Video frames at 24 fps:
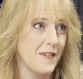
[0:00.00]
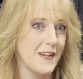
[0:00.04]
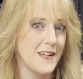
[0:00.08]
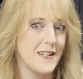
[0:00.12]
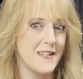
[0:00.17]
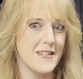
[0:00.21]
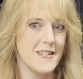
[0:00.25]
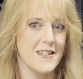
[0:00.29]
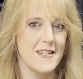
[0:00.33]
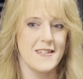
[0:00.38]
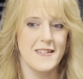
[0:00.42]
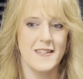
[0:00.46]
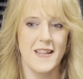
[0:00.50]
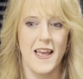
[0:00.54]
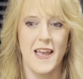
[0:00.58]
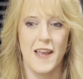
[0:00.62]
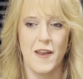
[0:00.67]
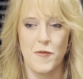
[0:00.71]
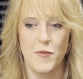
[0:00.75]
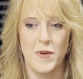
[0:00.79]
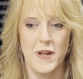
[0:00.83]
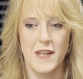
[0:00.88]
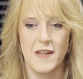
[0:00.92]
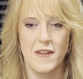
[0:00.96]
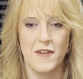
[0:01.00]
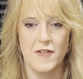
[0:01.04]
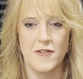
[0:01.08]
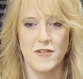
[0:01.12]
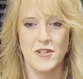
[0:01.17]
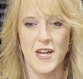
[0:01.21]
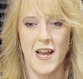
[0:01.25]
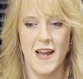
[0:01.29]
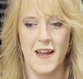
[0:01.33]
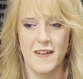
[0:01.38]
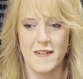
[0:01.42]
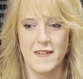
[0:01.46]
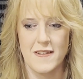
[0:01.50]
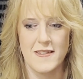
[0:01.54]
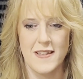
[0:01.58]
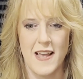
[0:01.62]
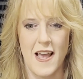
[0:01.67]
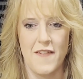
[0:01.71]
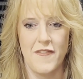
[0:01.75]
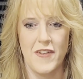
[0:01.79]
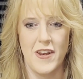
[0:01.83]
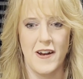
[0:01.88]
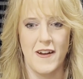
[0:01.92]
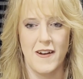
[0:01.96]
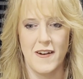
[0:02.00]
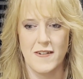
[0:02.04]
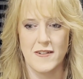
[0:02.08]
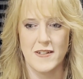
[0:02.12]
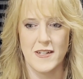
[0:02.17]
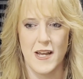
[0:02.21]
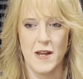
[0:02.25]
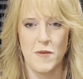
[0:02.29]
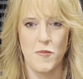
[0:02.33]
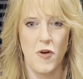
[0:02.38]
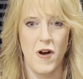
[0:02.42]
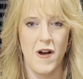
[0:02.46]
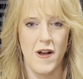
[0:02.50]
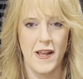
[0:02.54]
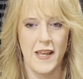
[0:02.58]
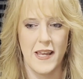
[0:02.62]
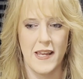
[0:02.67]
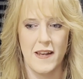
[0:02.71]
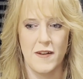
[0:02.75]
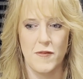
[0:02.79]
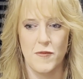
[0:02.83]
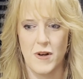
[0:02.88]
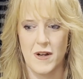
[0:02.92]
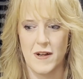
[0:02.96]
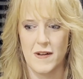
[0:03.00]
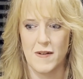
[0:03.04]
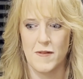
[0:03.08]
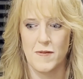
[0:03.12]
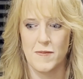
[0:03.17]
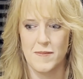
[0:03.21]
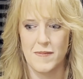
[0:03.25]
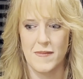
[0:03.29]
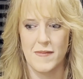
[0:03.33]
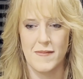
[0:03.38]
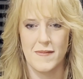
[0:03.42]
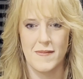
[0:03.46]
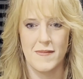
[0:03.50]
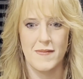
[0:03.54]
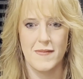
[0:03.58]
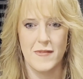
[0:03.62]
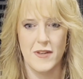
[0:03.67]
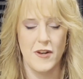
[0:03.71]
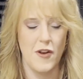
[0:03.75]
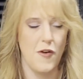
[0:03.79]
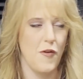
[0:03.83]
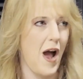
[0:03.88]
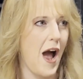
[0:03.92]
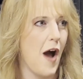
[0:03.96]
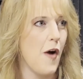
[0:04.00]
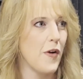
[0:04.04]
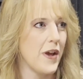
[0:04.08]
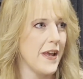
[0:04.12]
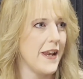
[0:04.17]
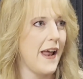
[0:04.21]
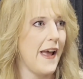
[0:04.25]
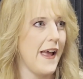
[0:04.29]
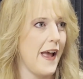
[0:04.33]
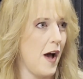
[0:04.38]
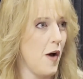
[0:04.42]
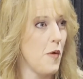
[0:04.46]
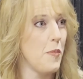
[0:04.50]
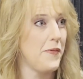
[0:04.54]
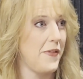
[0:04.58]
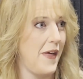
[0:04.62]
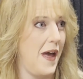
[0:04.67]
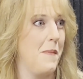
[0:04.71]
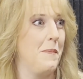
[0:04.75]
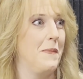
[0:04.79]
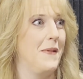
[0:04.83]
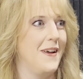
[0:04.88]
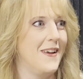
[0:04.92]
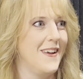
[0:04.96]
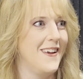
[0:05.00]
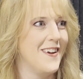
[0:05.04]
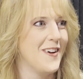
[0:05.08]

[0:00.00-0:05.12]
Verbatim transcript: It's just Absolutely. like when your child is having a hard time walking, well, you know, how can I help them?